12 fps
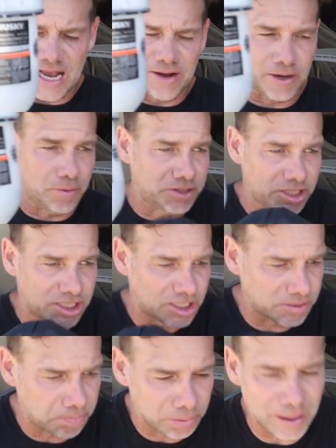down, it would just
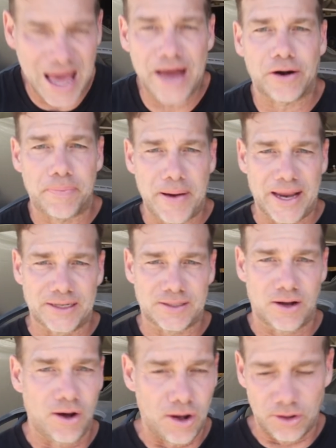splatter paint
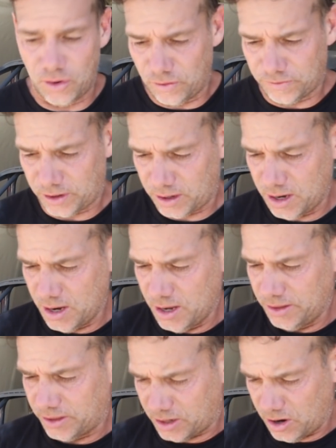all over
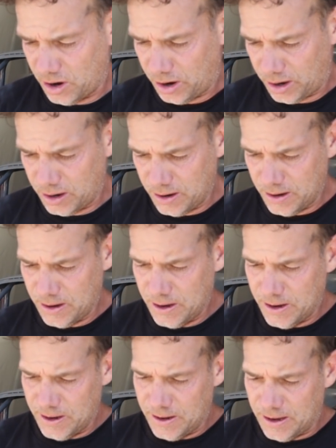the car.
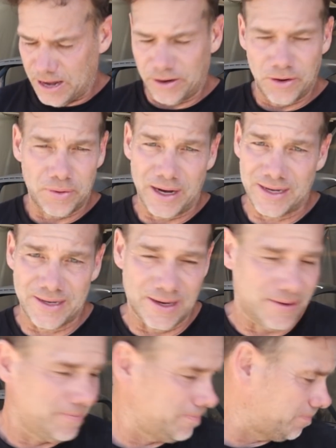I don't know what I
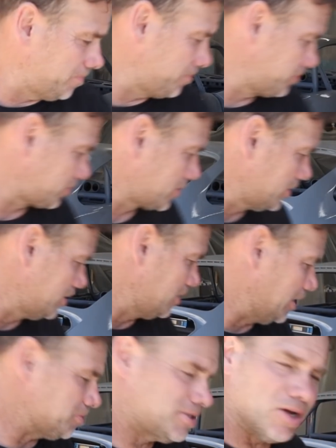did.
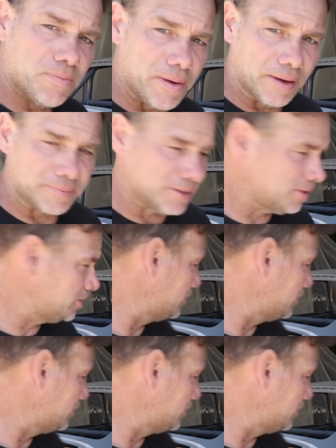I'm so bummed.